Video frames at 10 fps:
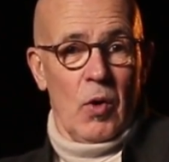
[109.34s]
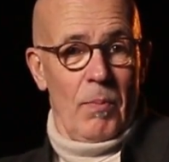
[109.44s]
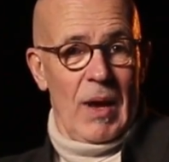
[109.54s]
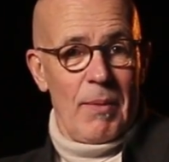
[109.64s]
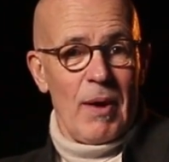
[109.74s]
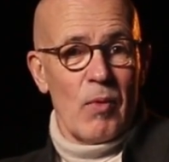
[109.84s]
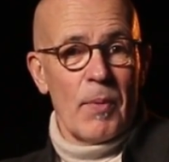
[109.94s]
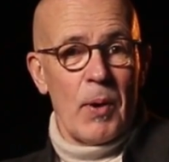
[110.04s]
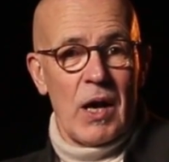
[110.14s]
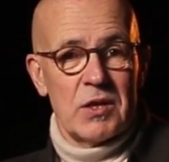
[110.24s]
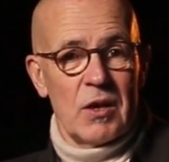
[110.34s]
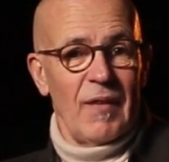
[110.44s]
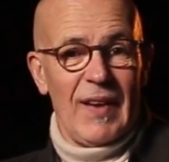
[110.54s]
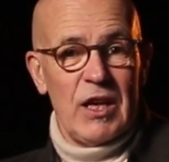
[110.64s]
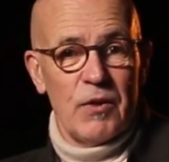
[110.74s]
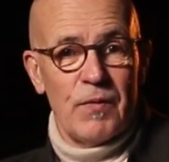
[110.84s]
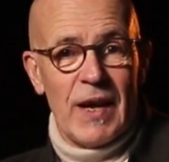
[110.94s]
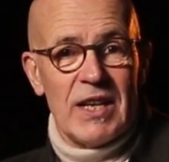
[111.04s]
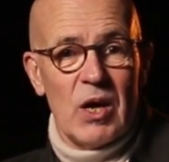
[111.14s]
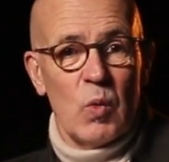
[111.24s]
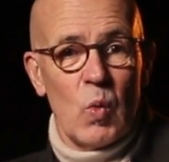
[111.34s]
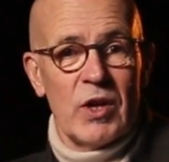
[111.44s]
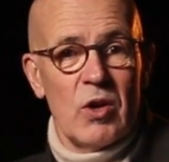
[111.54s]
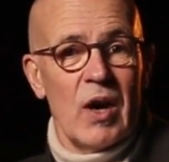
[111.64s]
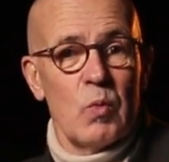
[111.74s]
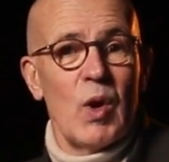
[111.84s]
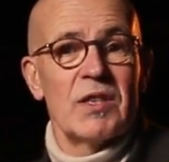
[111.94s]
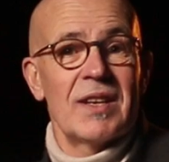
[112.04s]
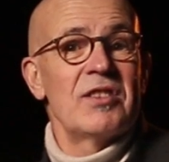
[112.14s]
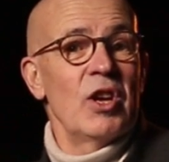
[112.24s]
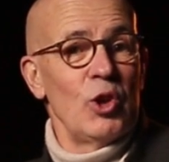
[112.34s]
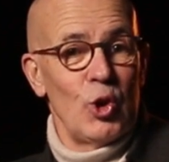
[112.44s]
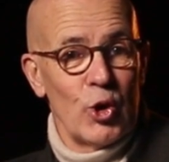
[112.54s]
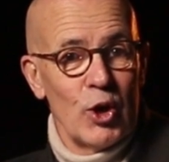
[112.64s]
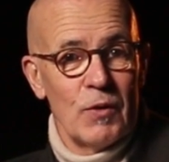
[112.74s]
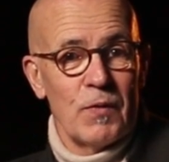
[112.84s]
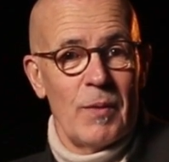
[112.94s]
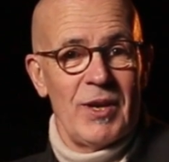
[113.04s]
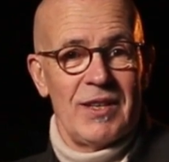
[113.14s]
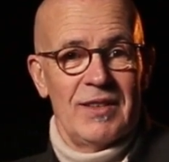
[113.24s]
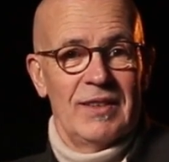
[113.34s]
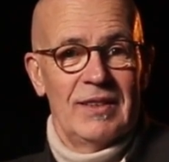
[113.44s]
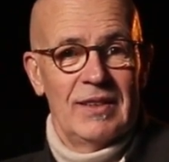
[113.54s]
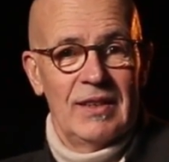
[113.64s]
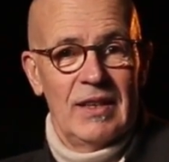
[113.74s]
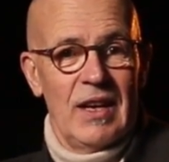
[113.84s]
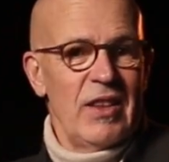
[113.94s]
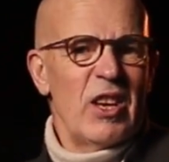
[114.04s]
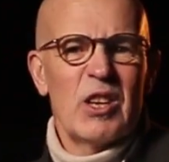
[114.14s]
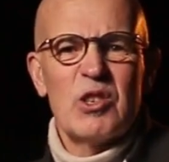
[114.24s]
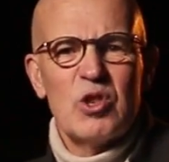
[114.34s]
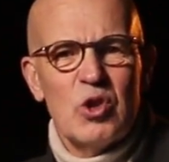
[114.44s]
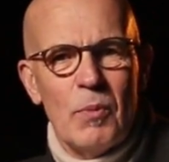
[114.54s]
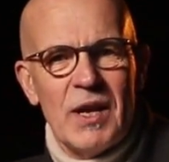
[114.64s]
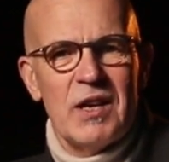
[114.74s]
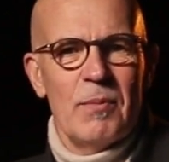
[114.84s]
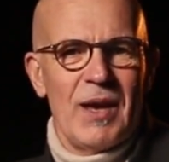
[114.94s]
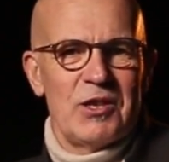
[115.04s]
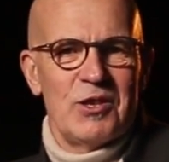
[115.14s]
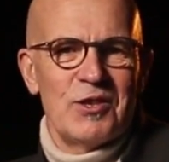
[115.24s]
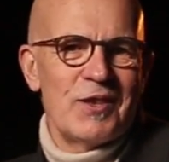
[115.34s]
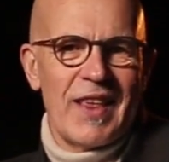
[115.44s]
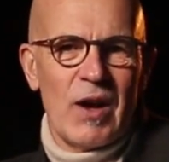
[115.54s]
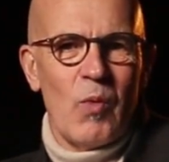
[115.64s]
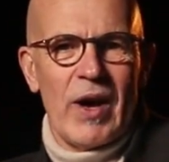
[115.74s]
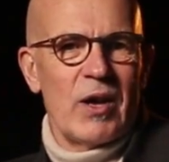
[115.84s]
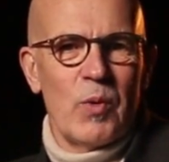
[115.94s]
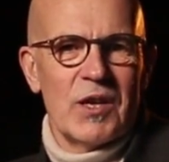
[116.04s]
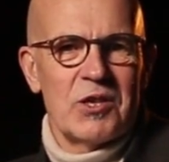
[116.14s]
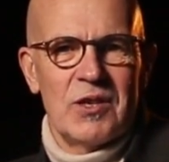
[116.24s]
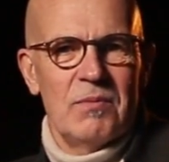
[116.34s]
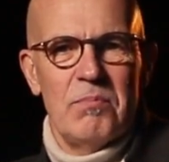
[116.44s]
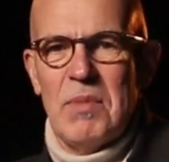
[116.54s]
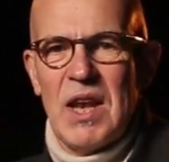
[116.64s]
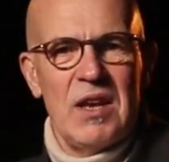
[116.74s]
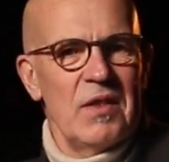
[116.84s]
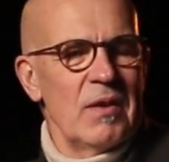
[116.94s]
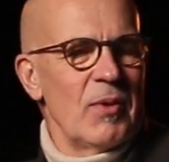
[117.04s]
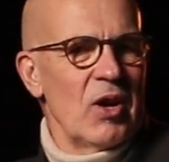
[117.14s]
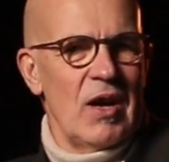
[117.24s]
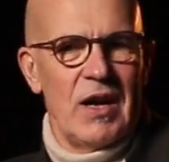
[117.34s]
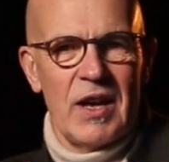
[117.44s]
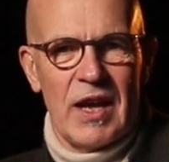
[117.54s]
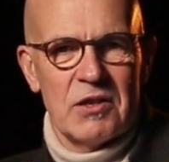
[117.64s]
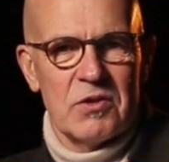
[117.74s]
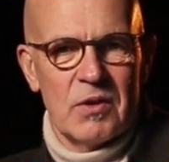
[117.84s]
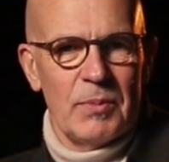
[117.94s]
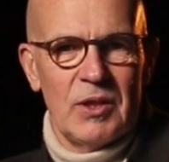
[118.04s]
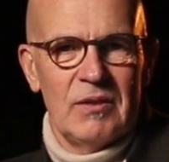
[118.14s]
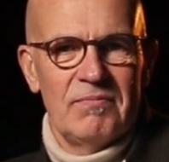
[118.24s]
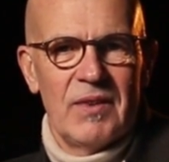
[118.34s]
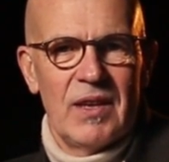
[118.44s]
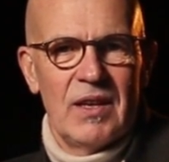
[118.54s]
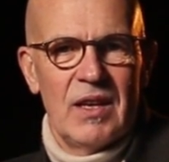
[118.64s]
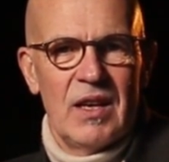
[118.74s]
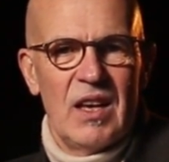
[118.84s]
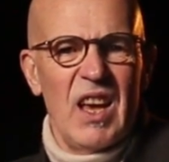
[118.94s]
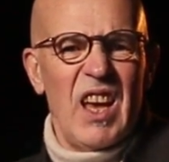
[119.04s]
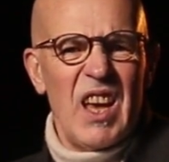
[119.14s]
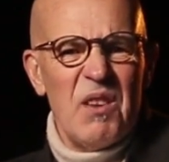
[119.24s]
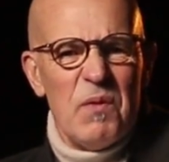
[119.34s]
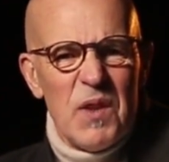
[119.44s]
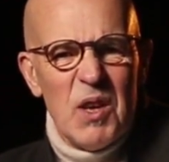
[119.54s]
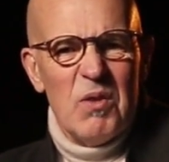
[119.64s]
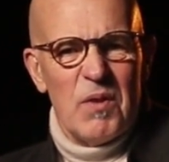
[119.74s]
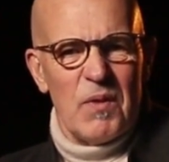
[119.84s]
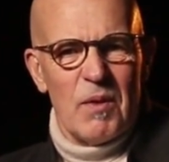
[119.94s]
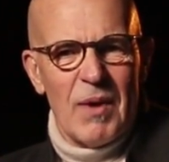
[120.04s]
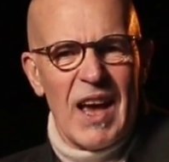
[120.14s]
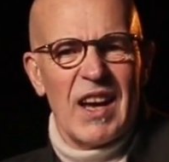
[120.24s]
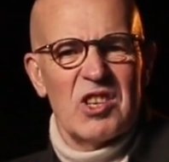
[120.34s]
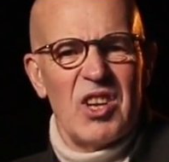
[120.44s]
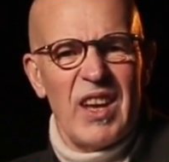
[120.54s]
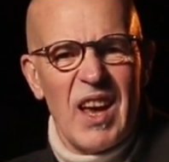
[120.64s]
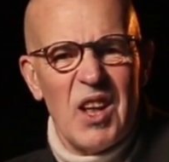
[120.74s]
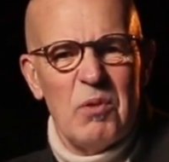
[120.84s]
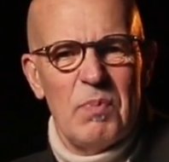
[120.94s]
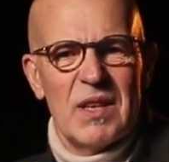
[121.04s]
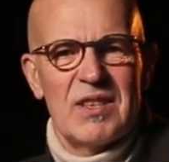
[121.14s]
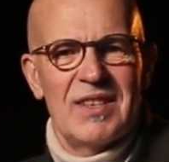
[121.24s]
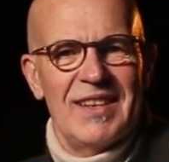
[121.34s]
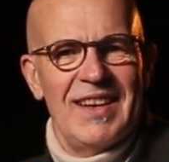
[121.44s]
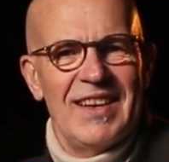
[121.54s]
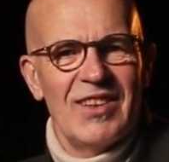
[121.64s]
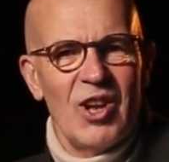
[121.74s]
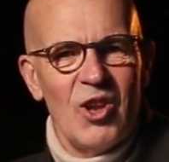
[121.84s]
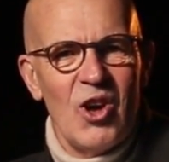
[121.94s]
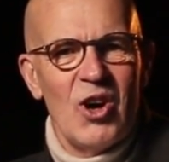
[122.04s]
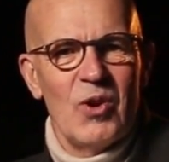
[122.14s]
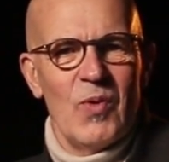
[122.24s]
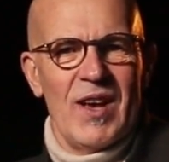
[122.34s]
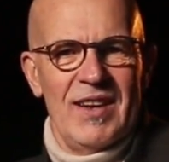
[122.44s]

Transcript: or maybe more positively to find out what God wants us to learn from it. There are so many dimensions to that why question. Many of them are unanswerable, and few of them actually help us in the long